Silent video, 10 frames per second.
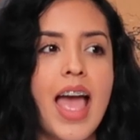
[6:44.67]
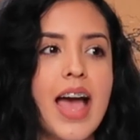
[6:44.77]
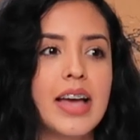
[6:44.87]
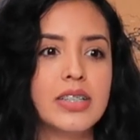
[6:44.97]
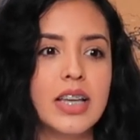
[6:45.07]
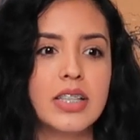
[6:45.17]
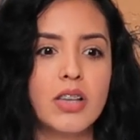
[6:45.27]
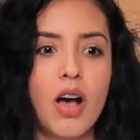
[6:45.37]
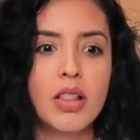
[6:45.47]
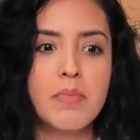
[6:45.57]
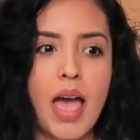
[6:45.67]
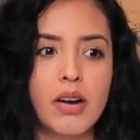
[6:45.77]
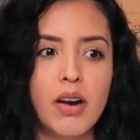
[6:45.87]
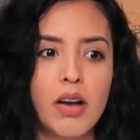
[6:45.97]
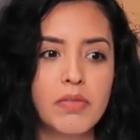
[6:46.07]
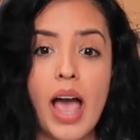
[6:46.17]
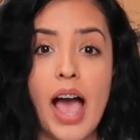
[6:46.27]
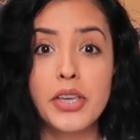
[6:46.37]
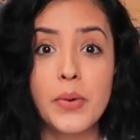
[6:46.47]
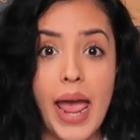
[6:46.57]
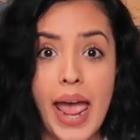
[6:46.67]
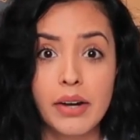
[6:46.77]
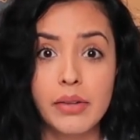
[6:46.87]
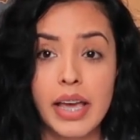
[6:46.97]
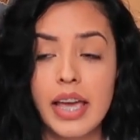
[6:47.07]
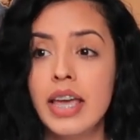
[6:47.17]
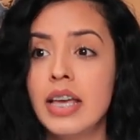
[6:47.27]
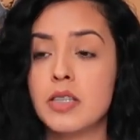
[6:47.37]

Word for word: And it's all a matter of how you handle it.